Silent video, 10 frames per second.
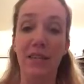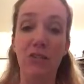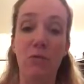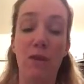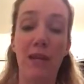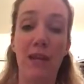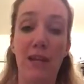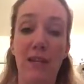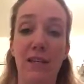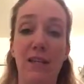each
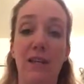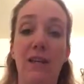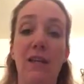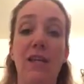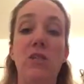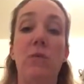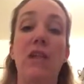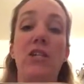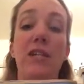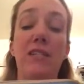
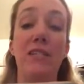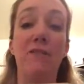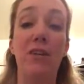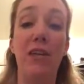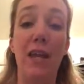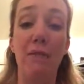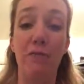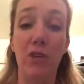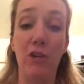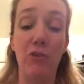page has a different name
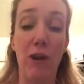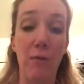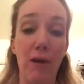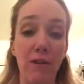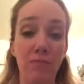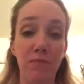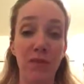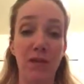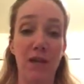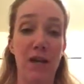for a grandma,
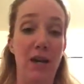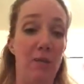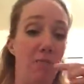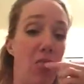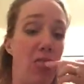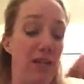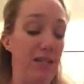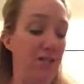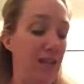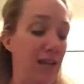and
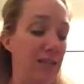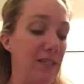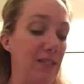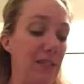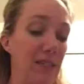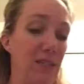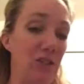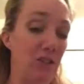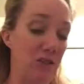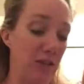different activities that the
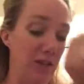children